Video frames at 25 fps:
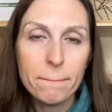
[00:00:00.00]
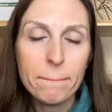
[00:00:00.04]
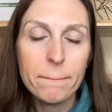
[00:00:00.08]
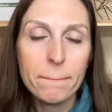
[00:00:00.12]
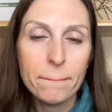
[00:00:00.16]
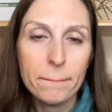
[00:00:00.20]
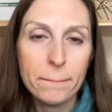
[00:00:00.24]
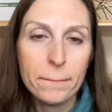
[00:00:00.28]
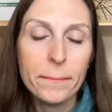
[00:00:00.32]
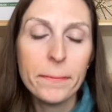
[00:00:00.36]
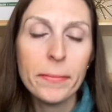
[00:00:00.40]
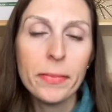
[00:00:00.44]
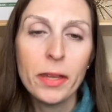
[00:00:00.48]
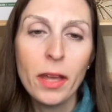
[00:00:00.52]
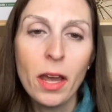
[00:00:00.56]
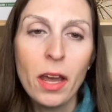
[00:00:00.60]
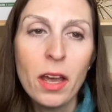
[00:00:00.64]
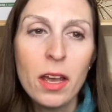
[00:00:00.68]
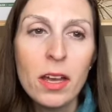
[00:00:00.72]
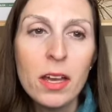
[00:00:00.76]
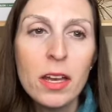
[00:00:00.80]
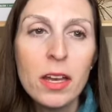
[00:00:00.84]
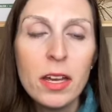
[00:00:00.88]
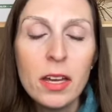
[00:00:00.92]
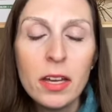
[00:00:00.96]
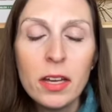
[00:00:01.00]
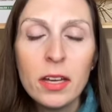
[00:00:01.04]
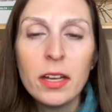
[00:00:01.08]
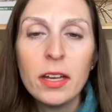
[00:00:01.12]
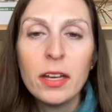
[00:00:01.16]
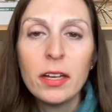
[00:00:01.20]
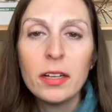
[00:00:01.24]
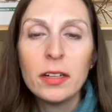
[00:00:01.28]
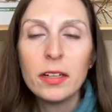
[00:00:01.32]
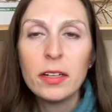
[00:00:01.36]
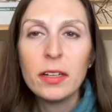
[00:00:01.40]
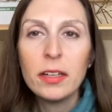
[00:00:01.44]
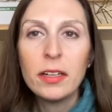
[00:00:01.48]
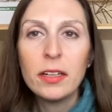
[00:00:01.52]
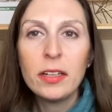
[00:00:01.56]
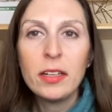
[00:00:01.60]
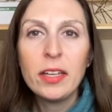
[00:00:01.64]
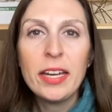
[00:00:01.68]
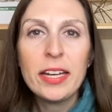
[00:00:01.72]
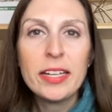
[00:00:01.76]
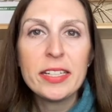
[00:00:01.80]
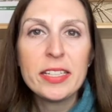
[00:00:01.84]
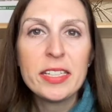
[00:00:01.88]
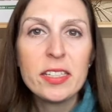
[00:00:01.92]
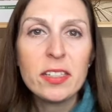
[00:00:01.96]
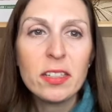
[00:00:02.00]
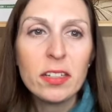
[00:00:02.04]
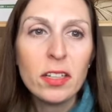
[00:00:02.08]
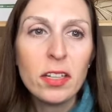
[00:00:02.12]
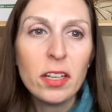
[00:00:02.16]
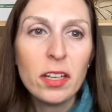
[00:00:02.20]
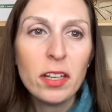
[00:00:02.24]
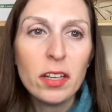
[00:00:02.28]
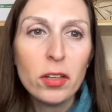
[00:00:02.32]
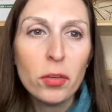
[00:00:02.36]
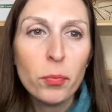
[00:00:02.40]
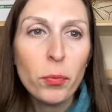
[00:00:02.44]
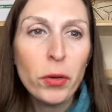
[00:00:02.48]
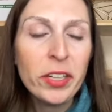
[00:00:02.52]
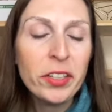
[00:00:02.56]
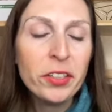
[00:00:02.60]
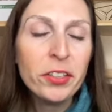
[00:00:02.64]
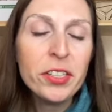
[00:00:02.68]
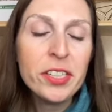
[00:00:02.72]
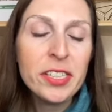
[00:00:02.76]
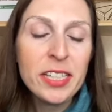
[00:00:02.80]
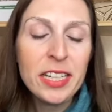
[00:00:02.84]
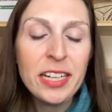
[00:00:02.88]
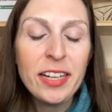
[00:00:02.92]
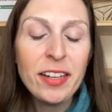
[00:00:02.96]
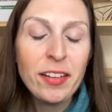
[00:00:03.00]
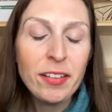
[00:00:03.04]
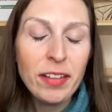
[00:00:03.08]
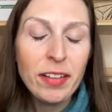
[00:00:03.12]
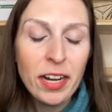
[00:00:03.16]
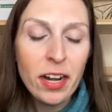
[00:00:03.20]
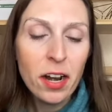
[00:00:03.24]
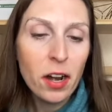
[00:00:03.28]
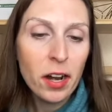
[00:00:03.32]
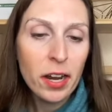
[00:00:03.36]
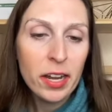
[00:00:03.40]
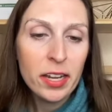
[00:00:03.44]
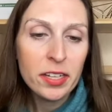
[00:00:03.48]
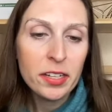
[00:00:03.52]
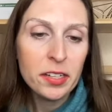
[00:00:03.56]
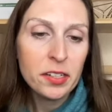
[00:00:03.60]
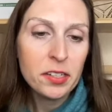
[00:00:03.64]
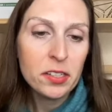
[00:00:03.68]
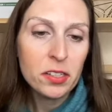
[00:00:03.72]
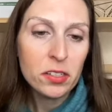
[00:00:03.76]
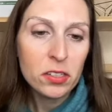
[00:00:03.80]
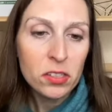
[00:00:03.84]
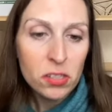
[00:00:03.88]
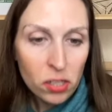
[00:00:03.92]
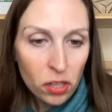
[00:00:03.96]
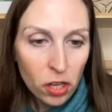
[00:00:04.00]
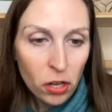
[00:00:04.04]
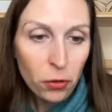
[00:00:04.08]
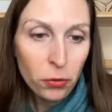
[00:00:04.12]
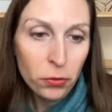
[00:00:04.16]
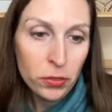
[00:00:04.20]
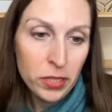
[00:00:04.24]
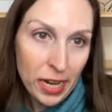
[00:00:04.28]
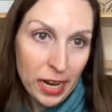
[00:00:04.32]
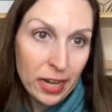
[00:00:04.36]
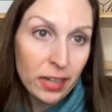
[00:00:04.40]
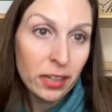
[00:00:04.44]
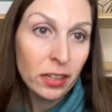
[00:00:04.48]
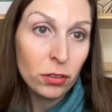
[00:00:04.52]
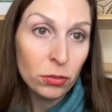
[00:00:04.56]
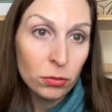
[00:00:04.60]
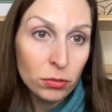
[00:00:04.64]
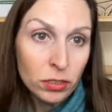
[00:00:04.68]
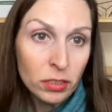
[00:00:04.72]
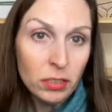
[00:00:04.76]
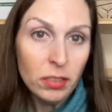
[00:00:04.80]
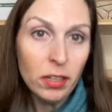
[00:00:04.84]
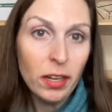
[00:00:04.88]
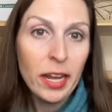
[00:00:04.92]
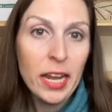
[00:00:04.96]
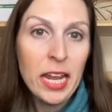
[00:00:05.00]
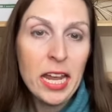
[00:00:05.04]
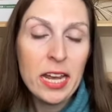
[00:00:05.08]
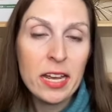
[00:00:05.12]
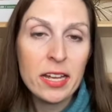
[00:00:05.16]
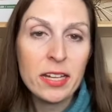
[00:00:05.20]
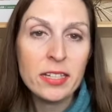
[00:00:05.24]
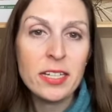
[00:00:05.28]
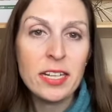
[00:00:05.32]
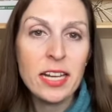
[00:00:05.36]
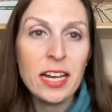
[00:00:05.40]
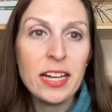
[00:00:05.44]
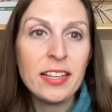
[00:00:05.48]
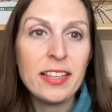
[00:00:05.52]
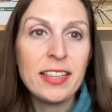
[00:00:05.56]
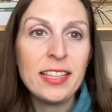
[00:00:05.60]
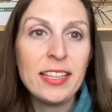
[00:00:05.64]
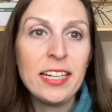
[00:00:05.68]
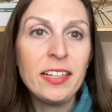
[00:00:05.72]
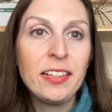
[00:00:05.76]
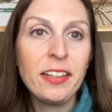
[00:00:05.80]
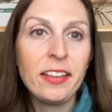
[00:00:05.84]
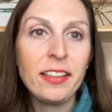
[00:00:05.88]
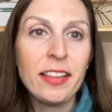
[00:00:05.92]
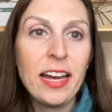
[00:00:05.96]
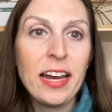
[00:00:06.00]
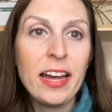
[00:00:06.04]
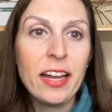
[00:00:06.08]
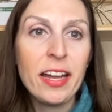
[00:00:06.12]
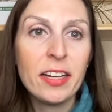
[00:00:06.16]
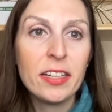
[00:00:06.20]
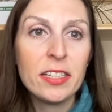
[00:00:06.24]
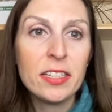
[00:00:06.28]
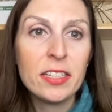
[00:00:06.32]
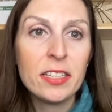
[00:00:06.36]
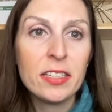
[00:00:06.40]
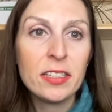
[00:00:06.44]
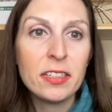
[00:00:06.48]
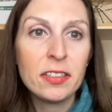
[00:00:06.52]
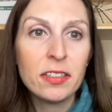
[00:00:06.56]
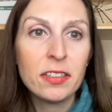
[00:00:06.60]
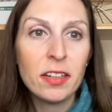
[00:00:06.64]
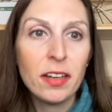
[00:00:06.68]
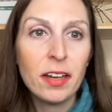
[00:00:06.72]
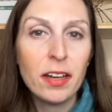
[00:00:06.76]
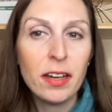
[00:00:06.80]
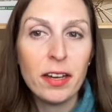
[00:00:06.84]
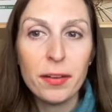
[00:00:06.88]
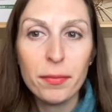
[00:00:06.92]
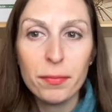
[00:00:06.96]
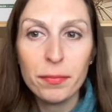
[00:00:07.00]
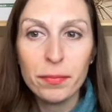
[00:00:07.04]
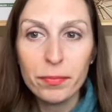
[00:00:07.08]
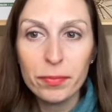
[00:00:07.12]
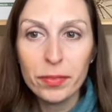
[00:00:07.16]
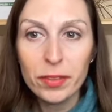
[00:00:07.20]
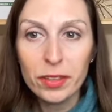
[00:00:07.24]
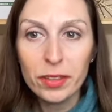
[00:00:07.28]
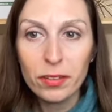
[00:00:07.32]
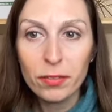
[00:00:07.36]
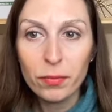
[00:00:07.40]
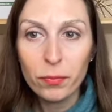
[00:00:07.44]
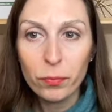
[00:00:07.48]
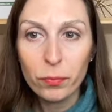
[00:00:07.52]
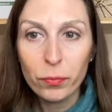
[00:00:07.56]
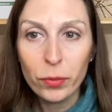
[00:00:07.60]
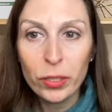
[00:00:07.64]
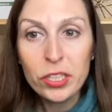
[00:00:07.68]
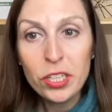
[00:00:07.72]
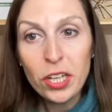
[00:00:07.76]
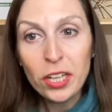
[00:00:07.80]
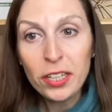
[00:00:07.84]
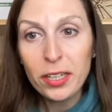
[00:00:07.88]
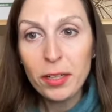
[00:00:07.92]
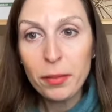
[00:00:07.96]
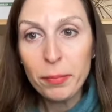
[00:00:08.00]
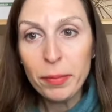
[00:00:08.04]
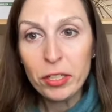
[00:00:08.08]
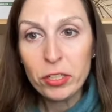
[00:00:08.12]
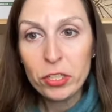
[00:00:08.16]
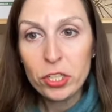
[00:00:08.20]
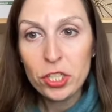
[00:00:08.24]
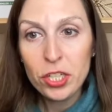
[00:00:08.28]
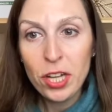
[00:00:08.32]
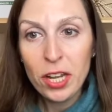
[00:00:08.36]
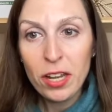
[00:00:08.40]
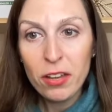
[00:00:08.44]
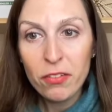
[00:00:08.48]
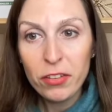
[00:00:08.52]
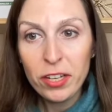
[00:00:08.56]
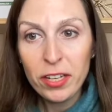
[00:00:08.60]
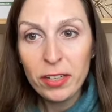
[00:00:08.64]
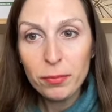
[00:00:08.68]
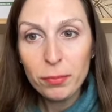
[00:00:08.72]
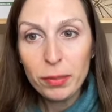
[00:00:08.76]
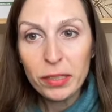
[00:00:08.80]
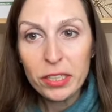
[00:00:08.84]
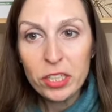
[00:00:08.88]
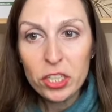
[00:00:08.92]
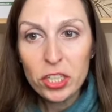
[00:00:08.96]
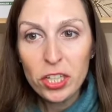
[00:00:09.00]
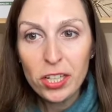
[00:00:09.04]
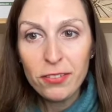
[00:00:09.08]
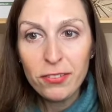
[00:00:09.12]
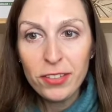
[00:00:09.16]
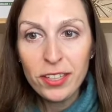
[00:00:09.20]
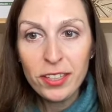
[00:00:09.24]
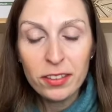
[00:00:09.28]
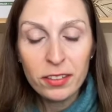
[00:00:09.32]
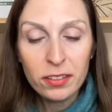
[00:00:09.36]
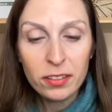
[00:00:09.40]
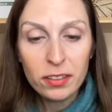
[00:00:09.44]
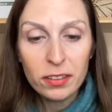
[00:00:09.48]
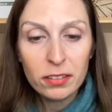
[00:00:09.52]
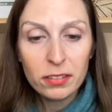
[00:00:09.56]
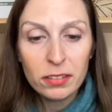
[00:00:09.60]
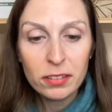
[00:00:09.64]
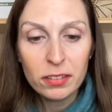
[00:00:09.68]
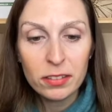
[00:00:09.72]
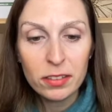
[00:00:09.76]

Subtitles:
Hmm. Yes, what you're saying there is slow down. And I think that we're talking about shaving, but shaving